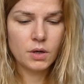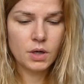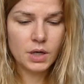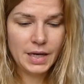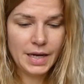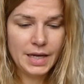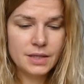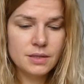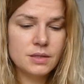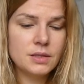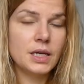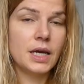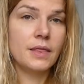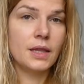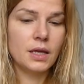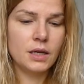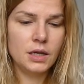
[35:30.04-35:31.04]

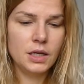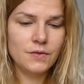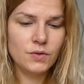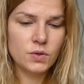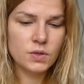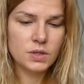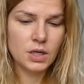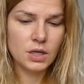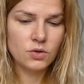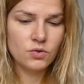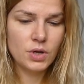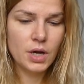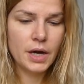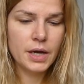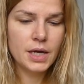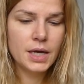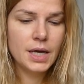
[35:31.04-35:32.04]
then leave your skin
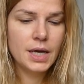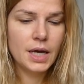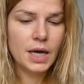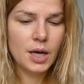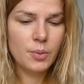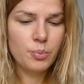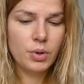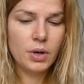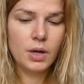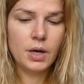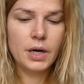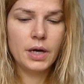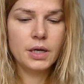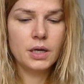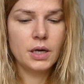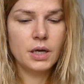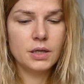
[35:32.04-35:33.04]
dry,
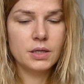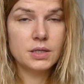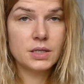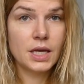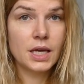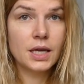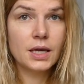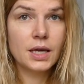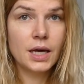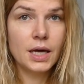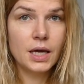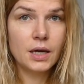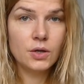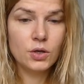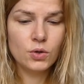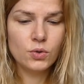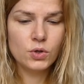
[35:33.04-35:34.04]
apply the
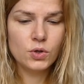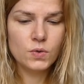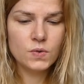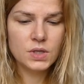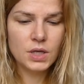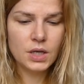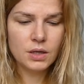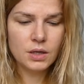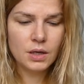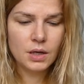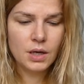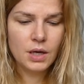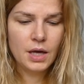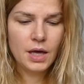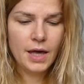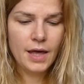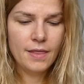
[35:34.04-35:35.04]
skincare you're using,
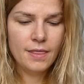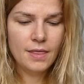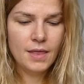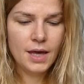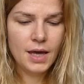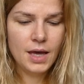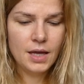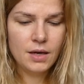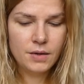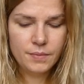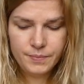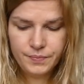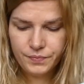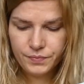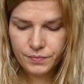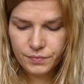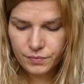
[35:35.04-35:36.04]
and then
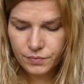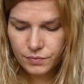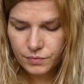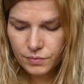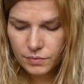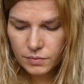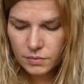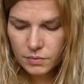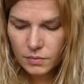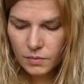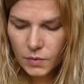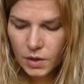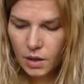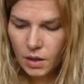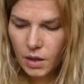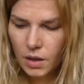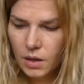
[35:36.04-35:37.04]

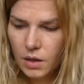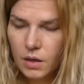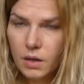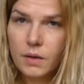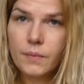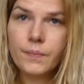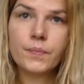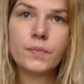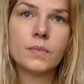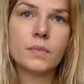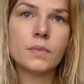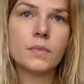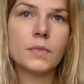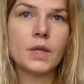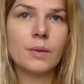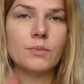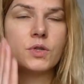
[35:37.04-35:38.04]

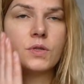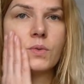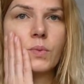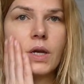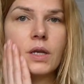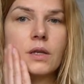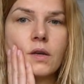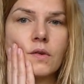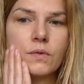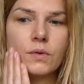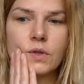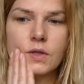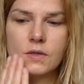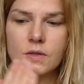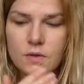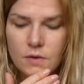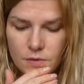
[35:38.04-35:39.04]
I'm just waiting for
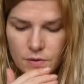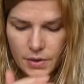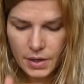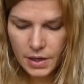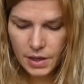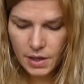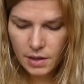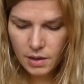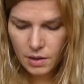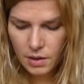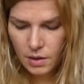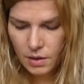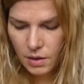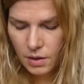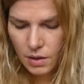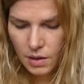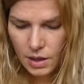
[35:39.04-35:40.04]
this to dry,
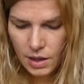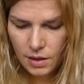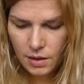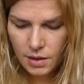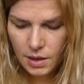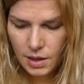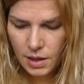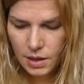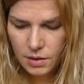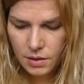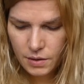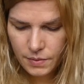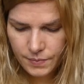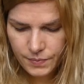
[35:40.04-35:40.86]
and then